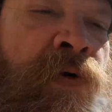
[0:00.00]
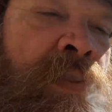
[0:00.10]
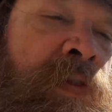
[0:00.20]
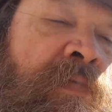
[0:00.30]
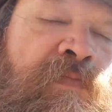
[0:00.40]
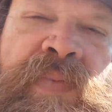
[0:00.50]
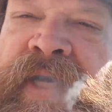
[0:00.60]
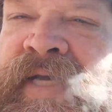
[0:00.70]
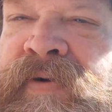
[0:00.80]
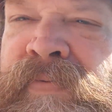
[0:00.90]
But
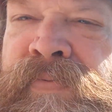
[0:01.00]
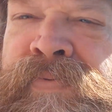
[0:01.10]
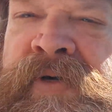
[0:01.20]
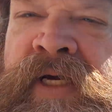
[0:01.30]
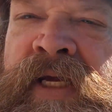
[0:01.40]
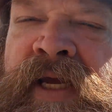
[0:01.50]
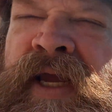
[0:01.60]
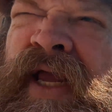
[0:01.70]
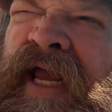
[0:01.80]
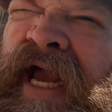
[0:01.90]
yeah,
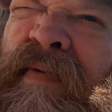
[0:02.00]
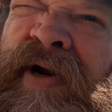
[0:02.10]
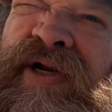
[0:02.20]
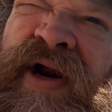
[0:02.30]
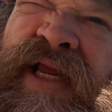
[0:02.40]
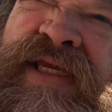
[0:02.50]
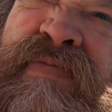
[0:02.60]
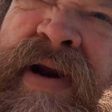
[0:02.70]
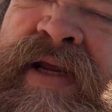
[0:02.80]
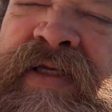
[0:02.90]
I'm gonna try to spend as
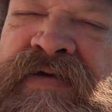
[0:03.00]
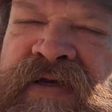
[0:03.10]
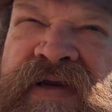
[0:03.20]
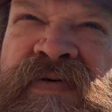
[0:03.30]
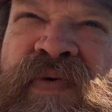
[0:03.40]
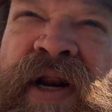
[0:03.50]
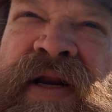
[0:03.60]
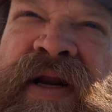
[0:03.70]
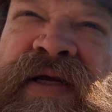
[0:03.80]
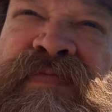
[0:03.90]
what as
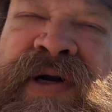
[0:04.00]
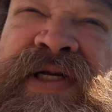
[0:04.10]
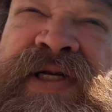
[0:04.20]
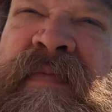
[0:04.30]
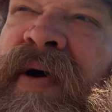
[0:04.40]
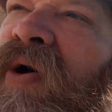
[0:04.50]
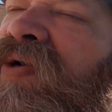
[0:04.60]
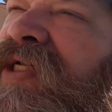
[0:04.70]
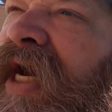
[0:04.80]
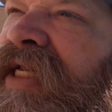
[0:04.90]
much time outside
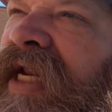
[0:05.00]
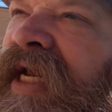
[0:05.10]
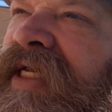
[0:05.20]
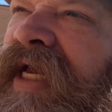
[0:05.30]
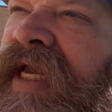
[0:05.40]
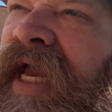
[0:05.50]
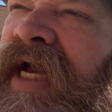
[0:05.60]
today as I can, just